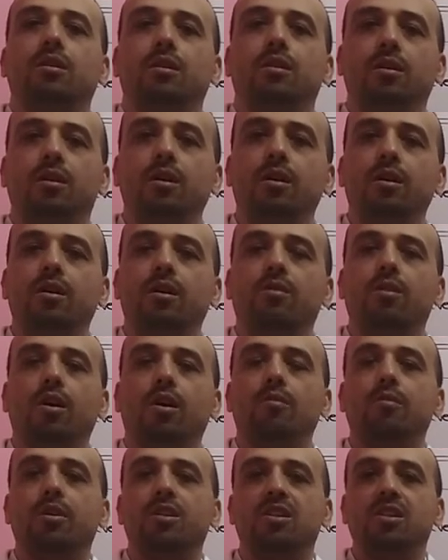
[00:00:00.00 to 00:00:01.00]
know
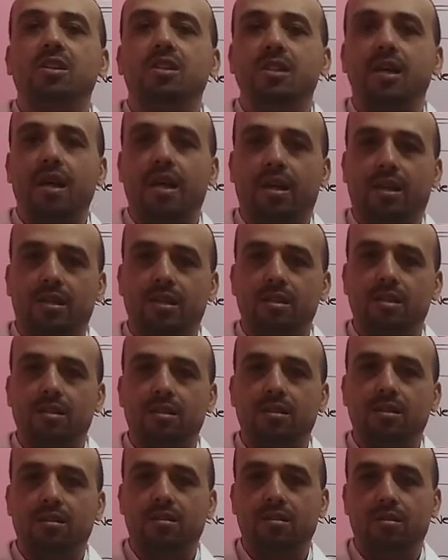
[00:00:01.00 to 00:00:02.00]
how much is x.
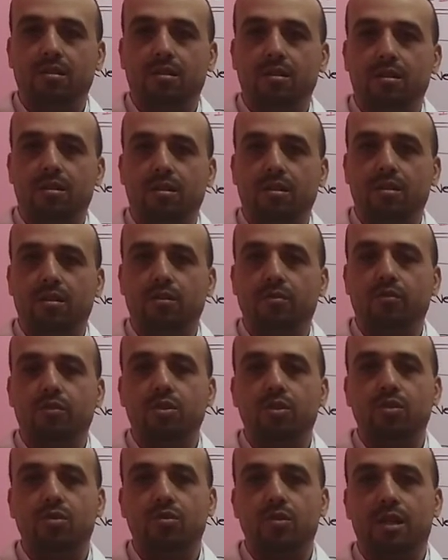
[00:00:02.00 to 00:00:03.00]
If
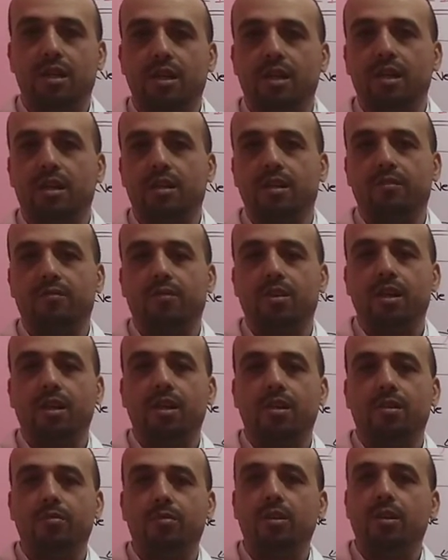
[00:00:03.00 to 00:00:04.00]
we choose like a
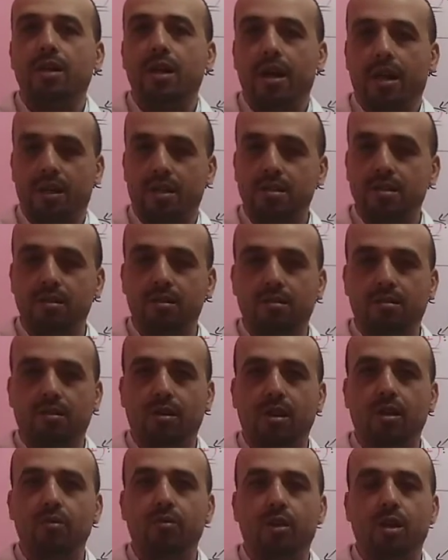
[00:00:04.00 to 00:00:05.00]
variable x,
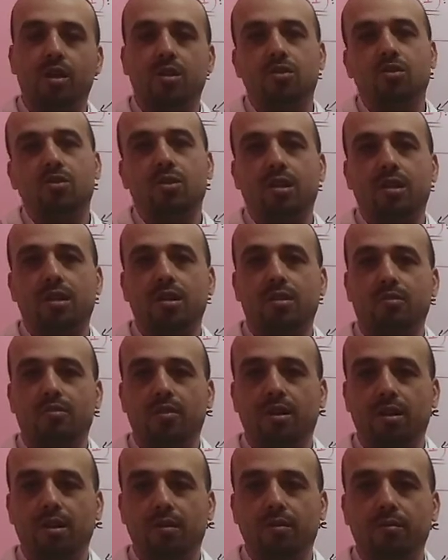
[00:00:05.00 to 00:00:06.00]
okay, we can choose another
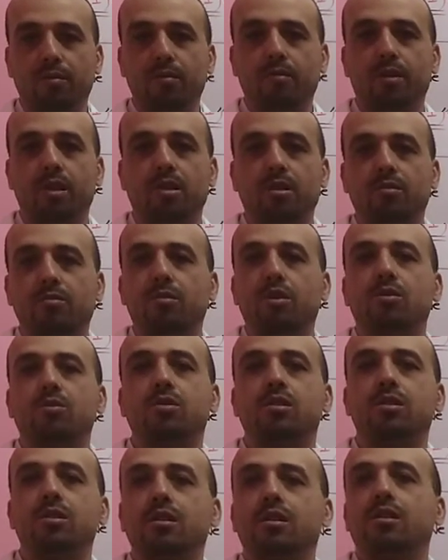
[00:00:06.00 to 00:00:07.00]
variable, but the
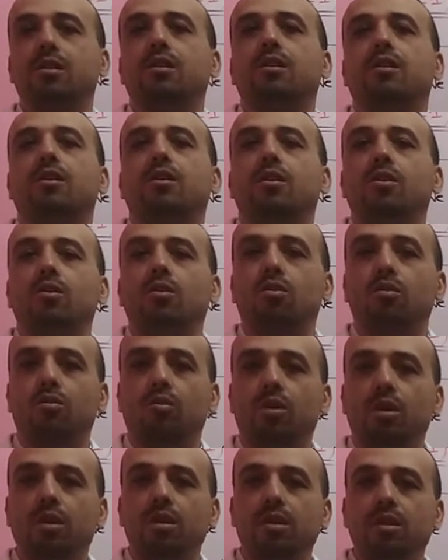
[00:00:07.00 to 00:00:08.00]
most
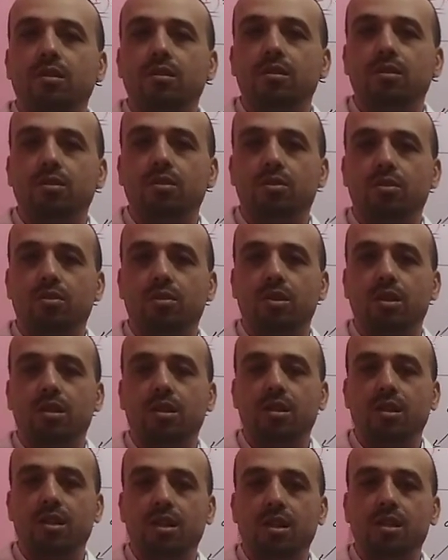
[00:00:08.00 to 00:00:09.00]
one
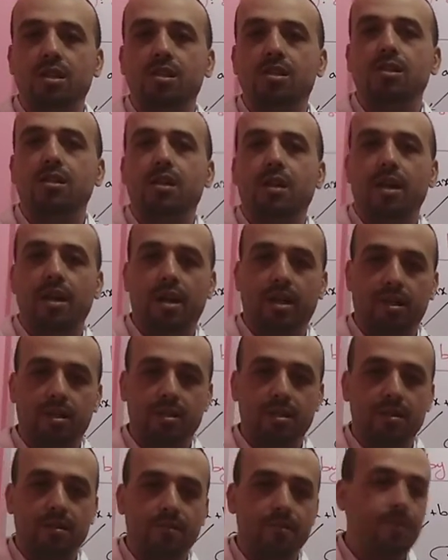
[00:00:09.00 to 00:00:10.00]
chosen is
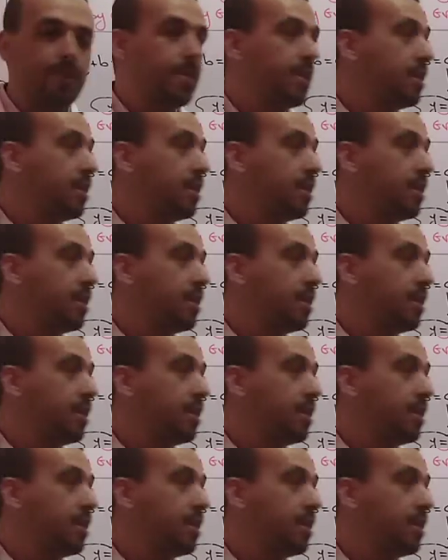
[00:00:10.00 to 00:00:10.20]
x.